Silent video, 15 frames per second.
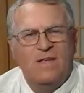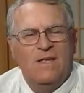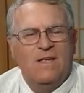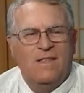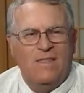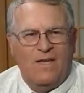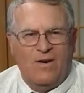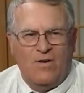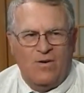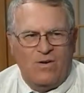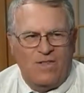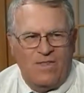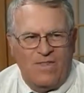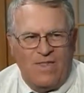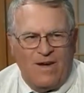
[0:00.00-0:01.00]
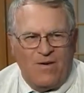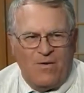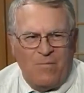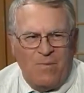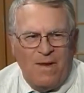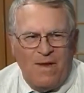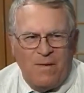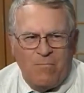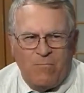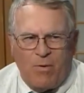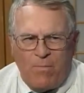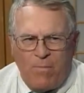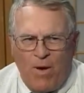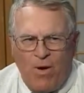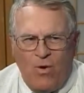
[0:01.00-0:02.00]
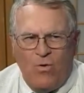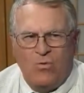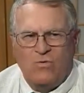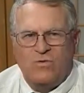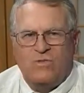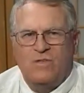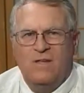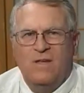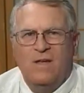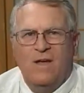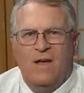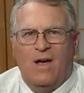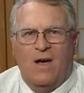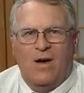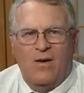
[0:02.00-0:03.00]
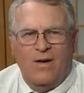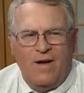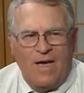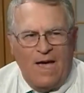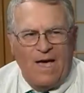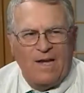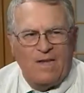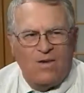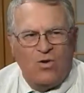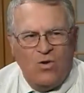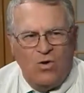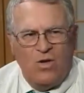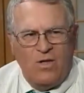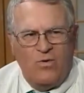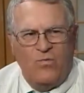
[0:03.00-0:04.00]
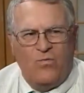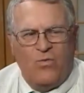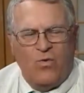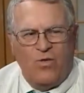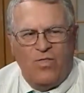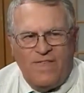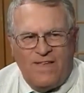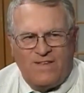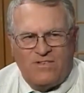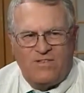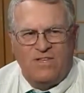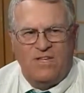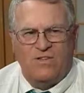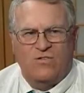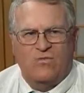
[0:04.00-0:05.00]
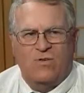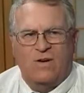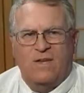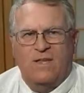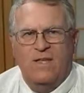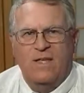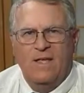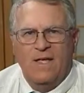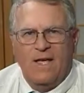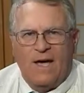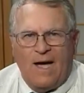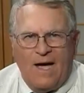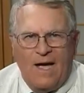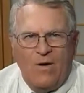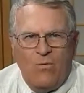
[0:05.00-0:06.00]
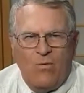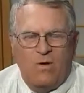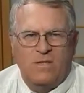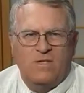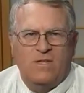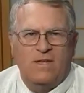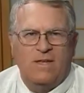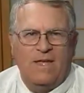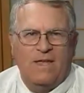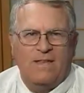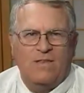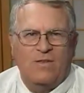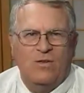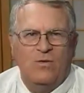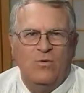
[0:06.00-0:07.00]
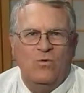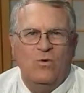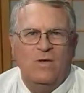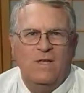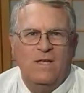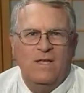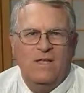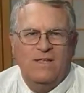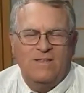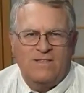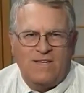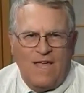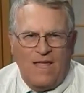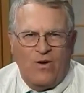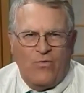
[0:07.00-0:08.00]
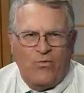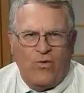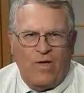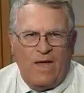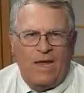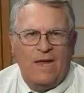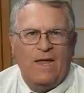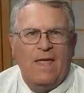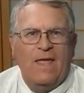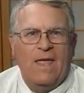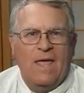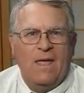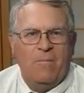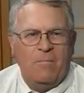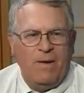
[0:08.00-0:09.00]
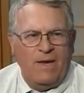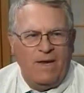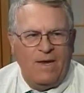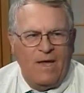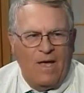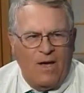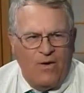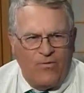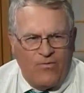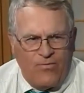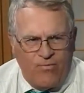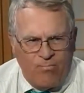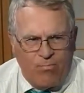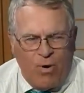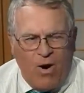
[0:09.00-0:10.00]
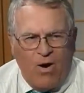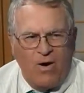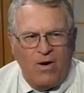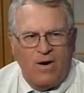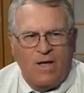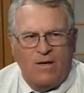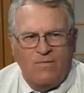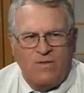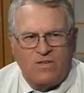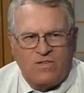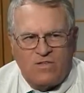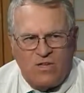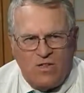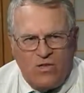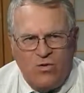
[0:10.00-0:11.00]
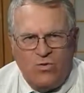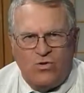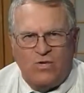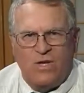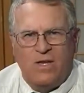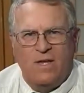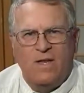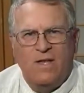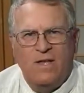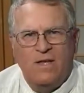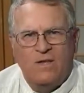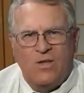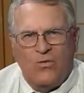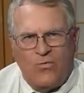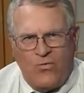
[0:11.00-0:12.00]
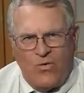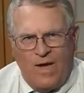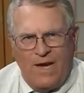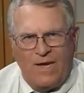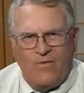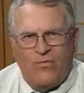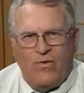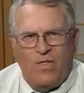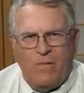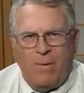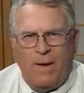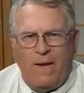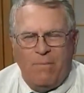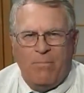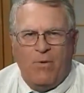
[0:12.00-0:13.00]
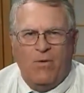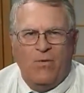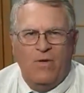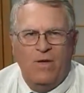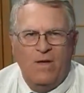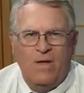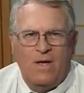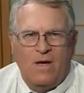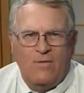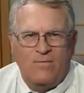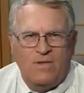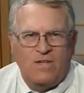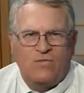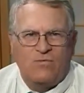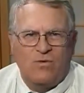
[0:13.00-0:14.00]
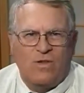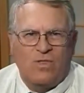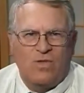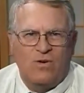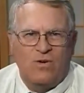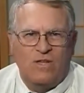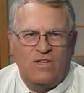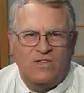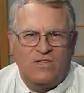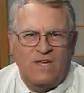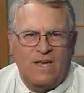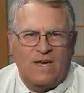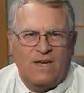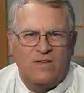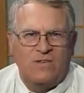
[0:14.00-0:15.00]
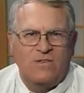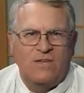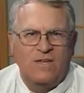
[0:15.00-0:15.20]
that are being proposed are not good for this district. I want to get to Santa Fe and be a part of the solution to fight for the people of District 36